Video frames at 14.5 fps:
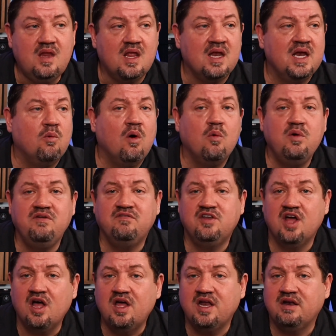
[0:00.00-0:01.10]
Now, what we've
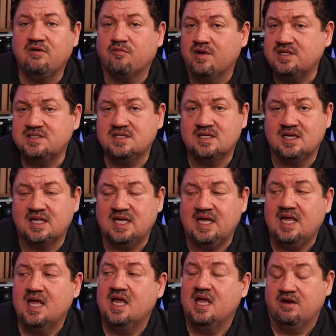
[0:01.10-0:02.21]
done recently,
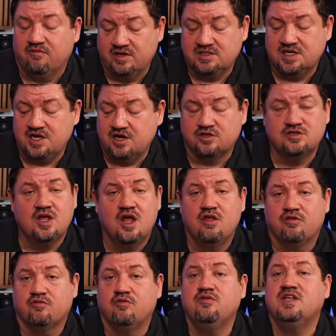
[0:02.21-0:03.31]
recent years,
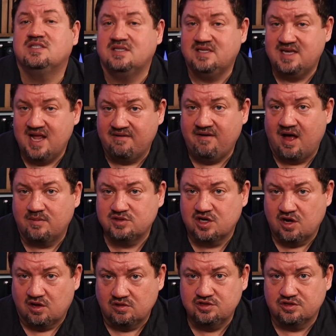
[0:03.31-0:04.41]
through this DevOps
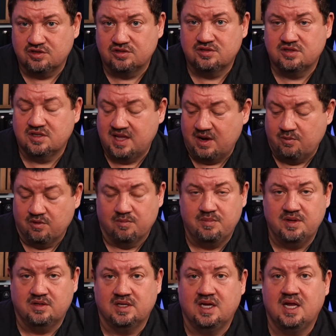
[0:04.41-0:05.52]
cultures that we're
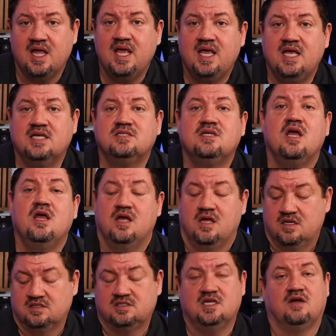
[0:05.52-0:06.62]
building is
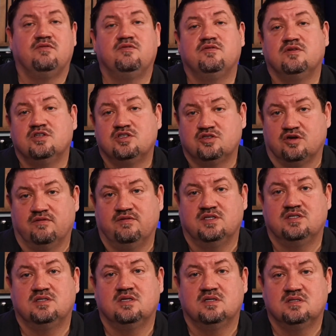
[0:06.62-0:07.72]

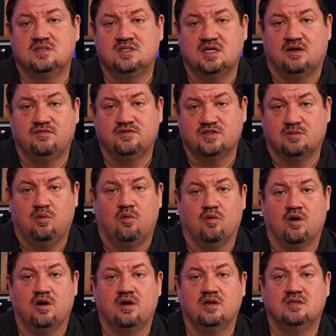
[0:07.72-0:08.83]
self-service,
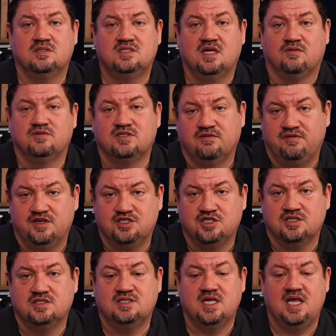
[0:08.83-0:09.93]
self-support,
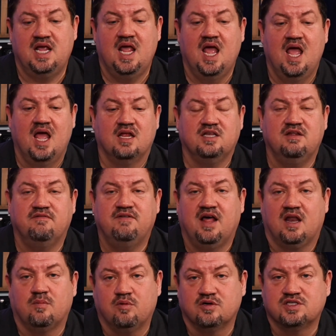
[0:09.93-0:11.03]
self-sufficiency.
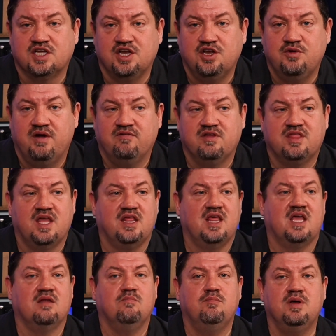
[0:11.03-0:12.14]
Developers can do everything. They
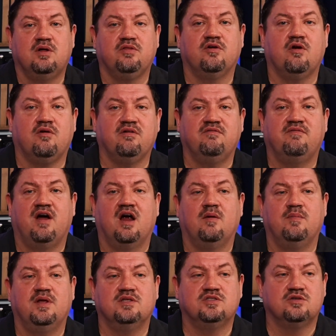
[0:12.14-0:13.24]
can build their own
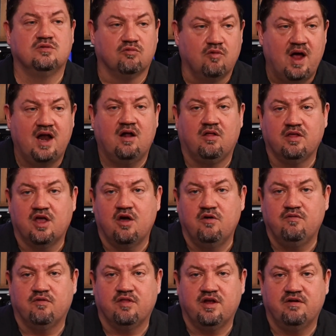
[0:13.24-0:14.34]
environments, write all the
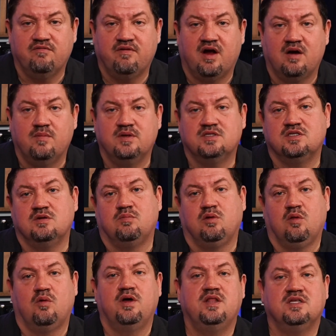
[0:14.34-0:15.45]
code for their environments,
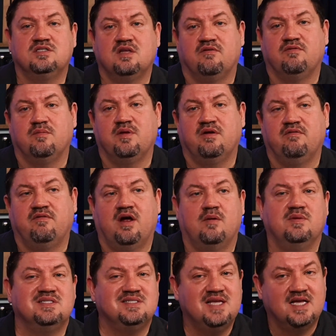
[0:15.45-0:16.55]
deploy the stuff from their
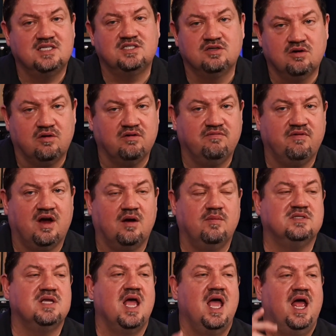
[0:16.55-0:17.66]
environments, test their own
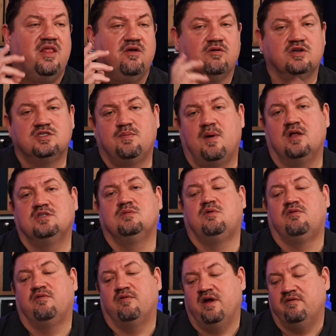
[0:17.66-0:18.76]
environments, and they're
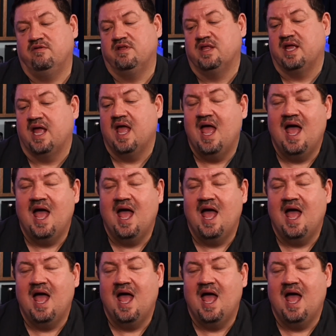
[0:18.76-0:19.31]
responsible for everything.